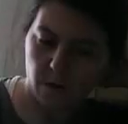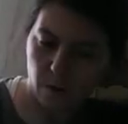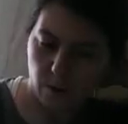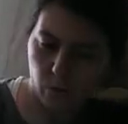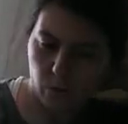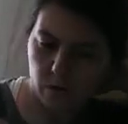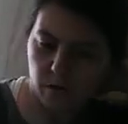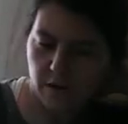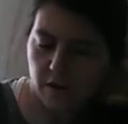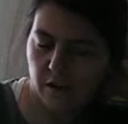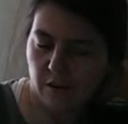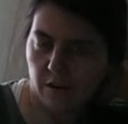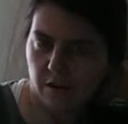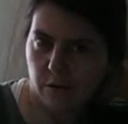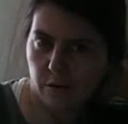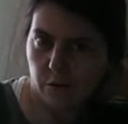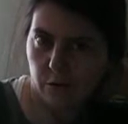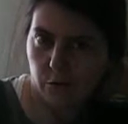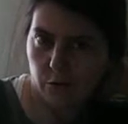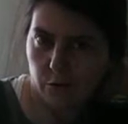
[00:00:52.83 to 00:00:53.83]
what does the
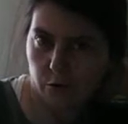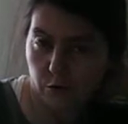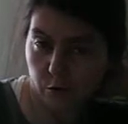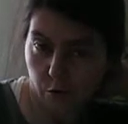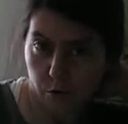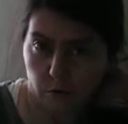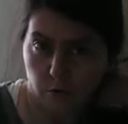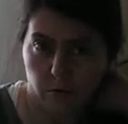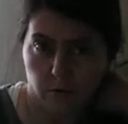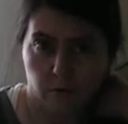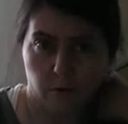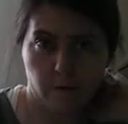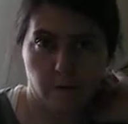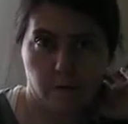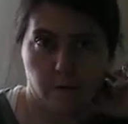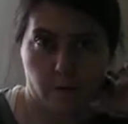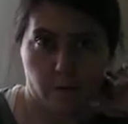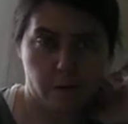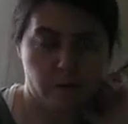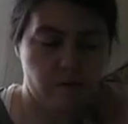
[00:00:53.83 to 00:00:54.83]
future hold
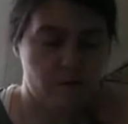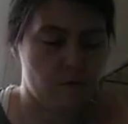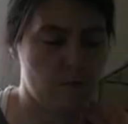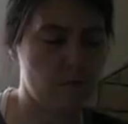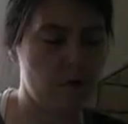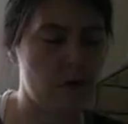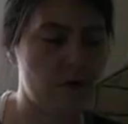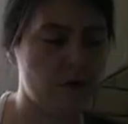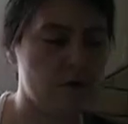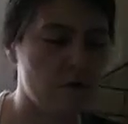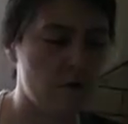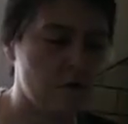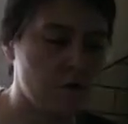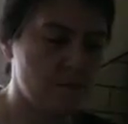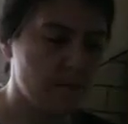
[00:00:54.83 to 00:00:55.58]
for Mr. Blatter